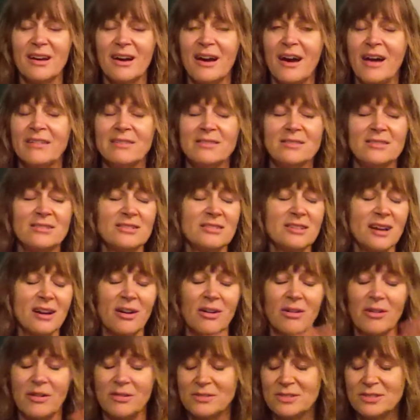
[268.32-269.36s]
I,
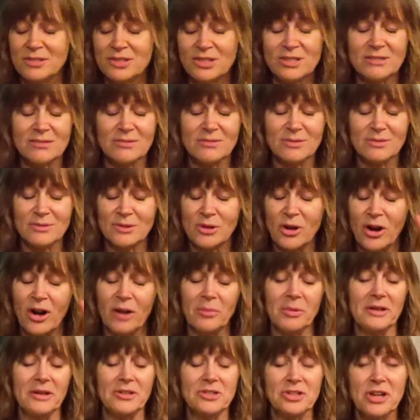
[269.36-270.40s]
oh just
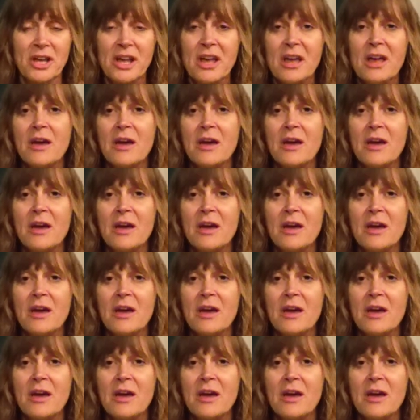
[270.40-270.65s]
garbage.